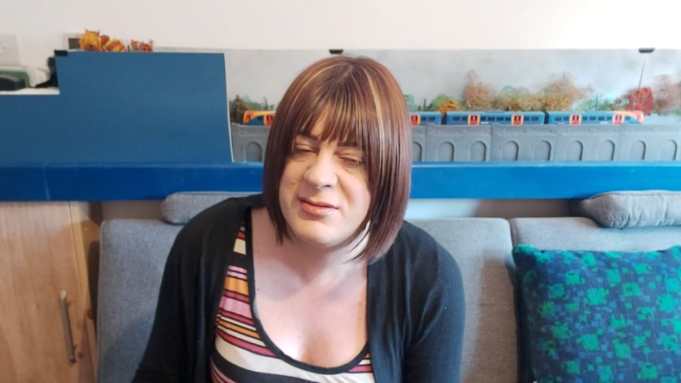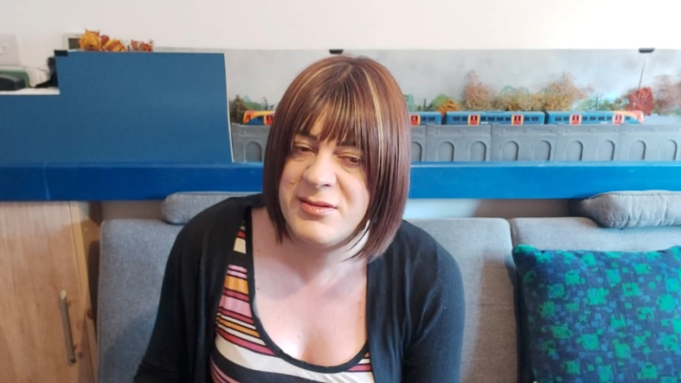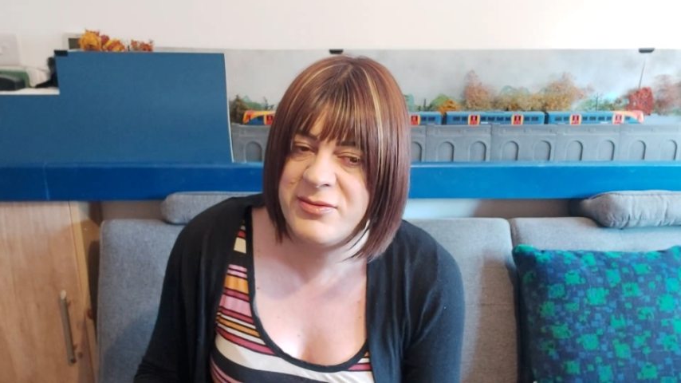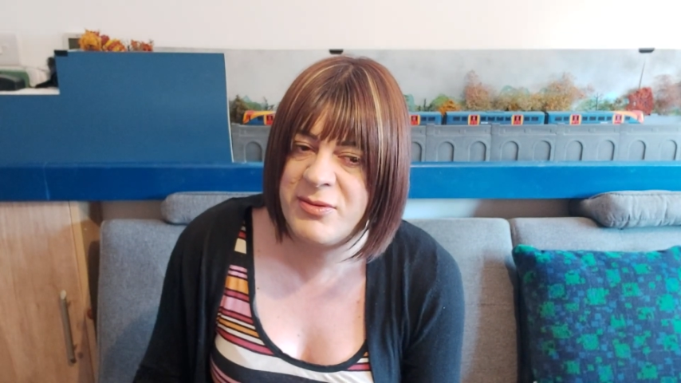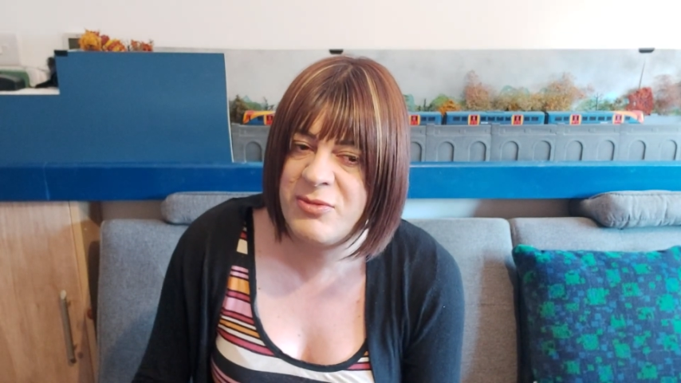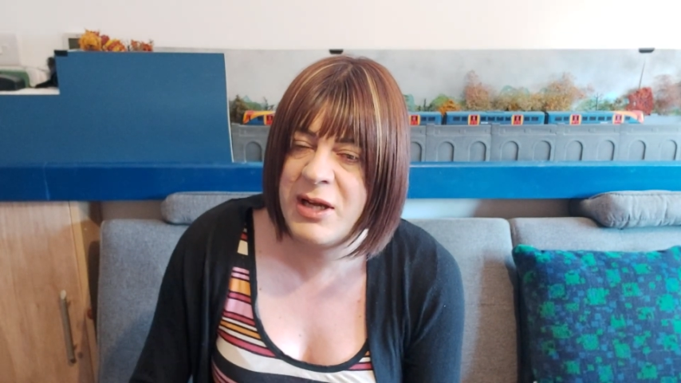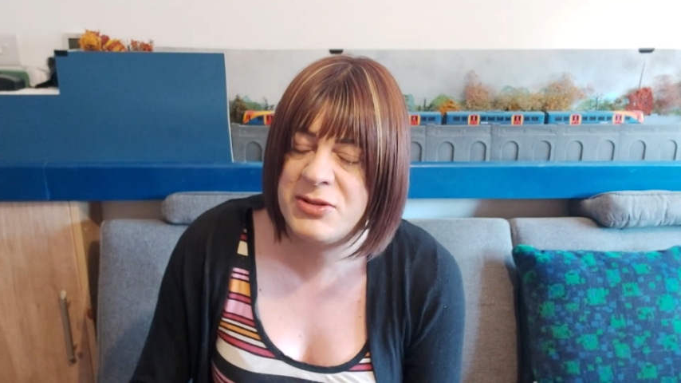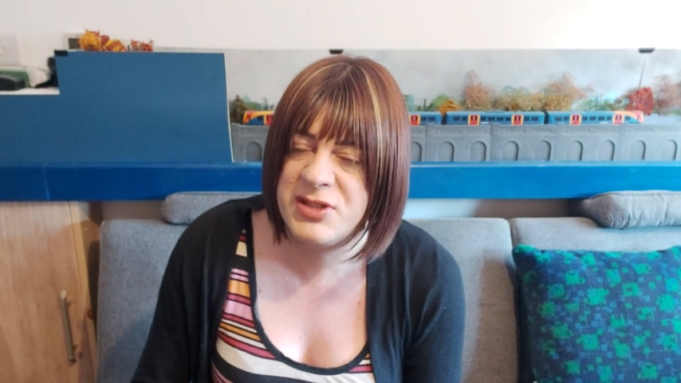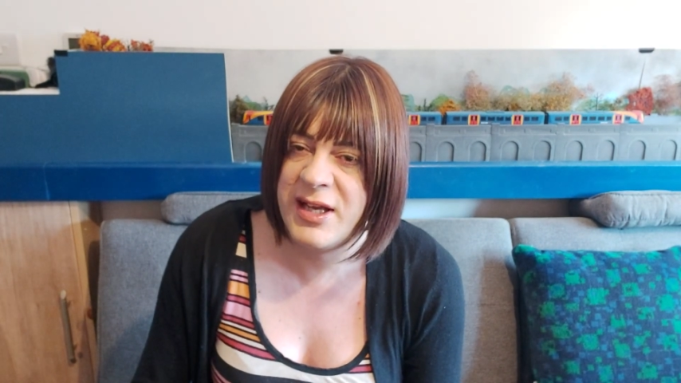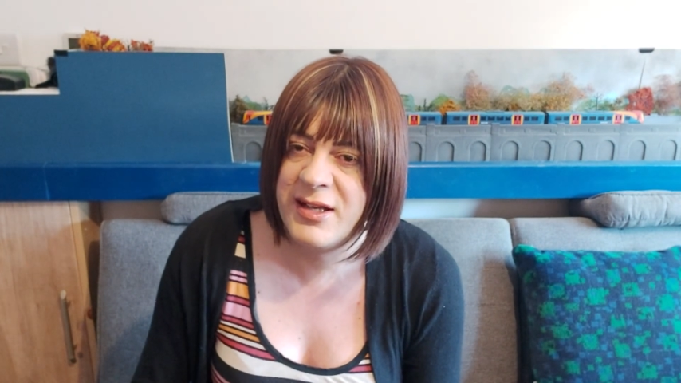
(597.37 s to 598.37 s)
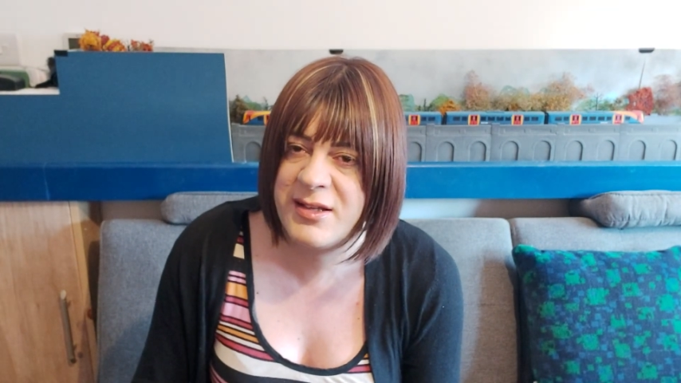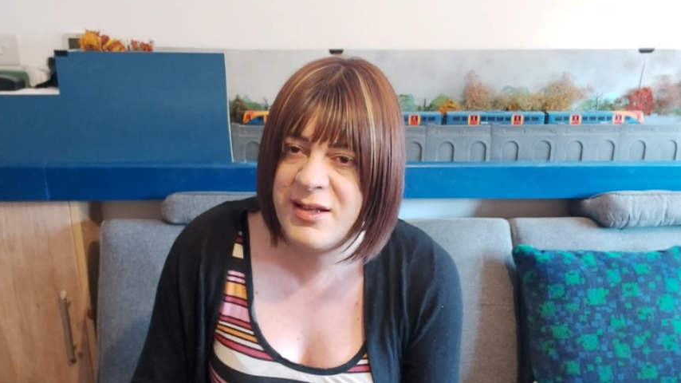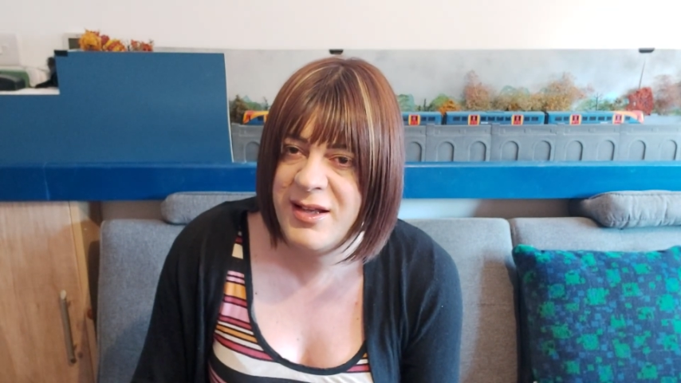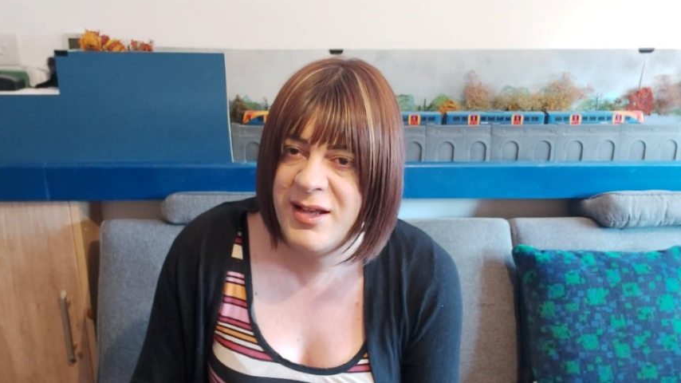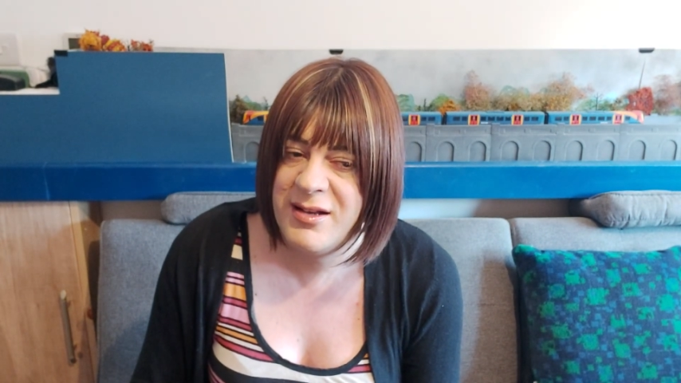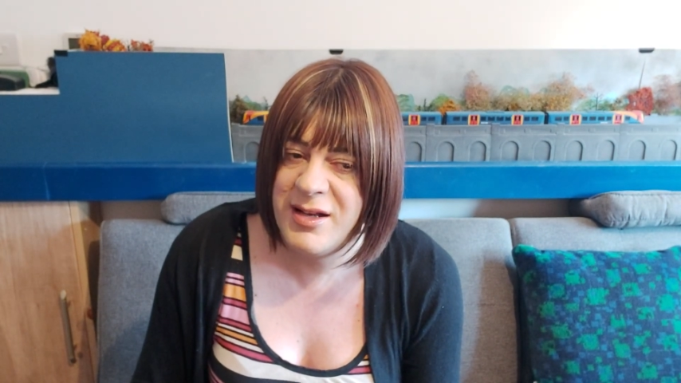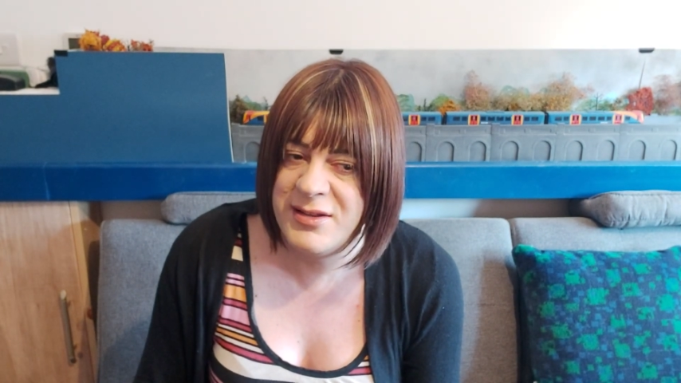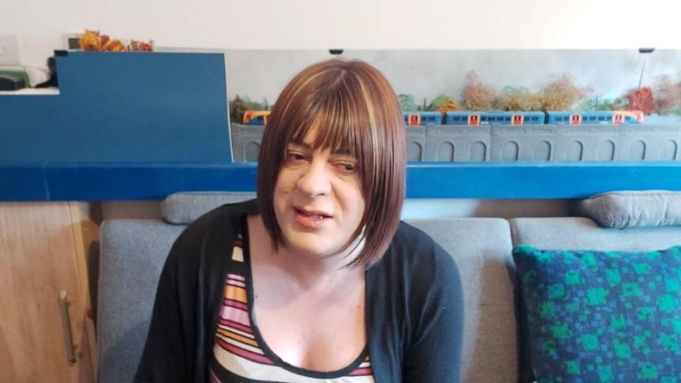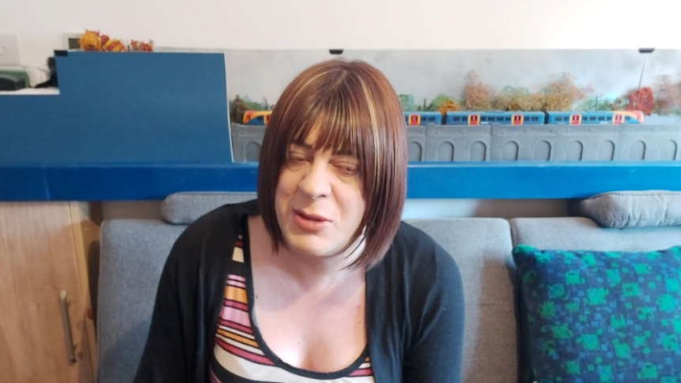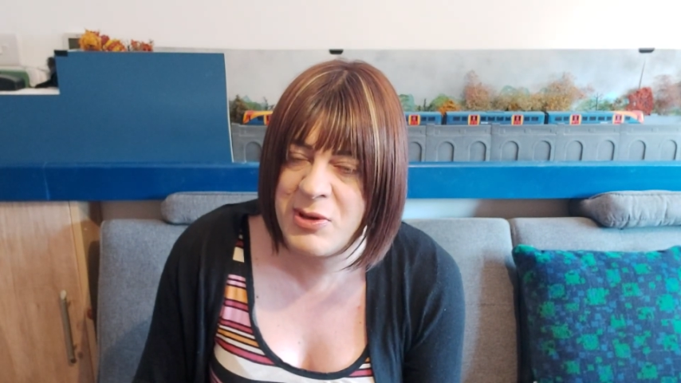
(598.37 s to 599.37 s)
from Railtech, and
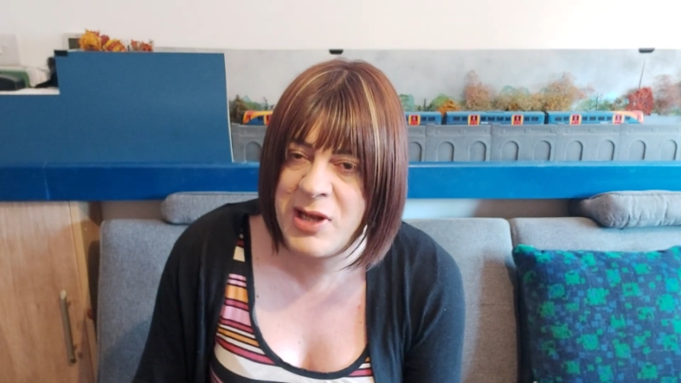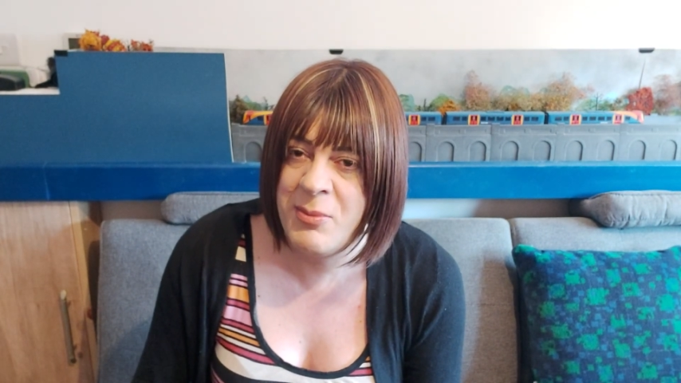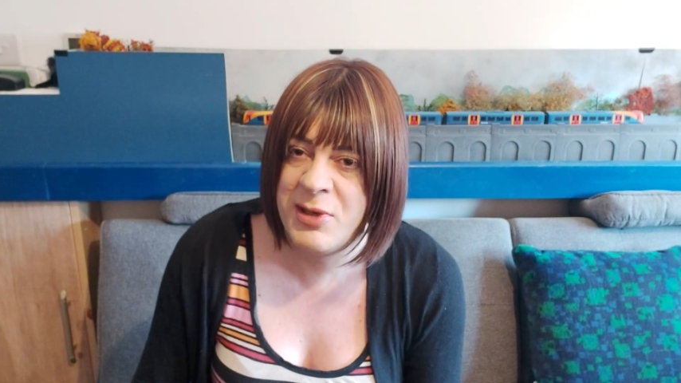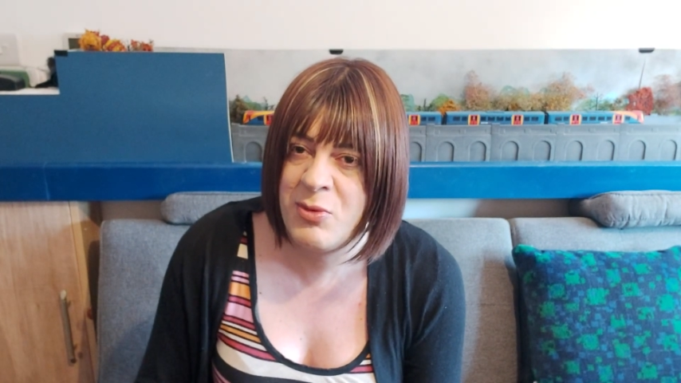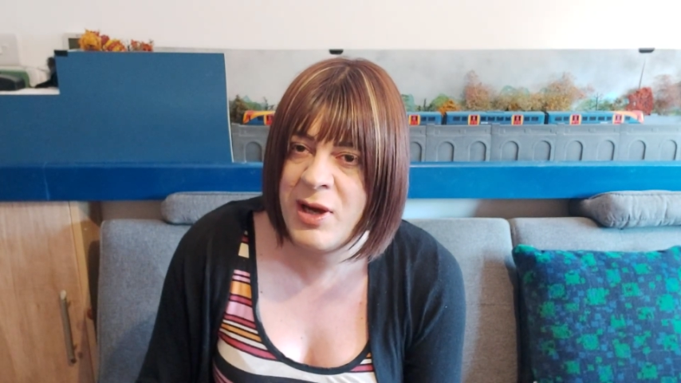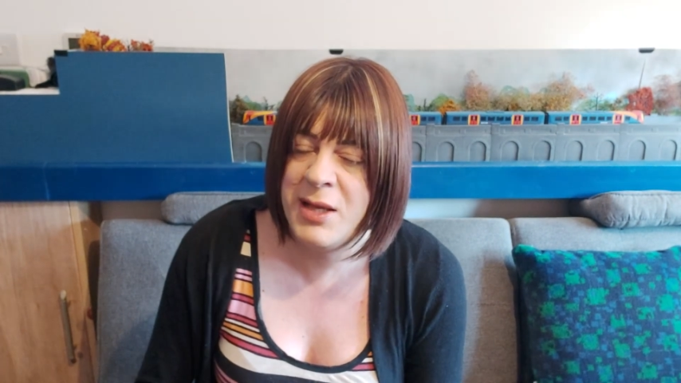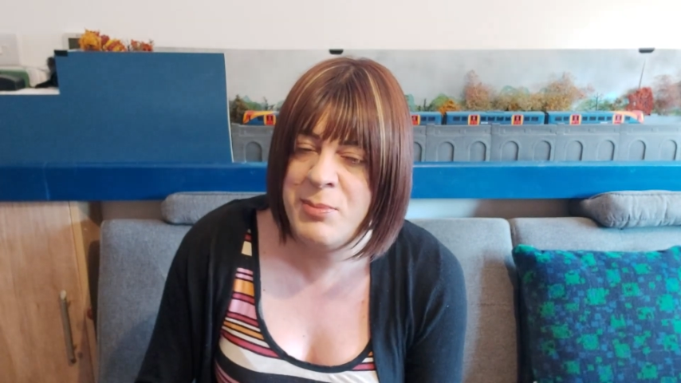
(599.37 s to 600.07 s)
then they were coming away,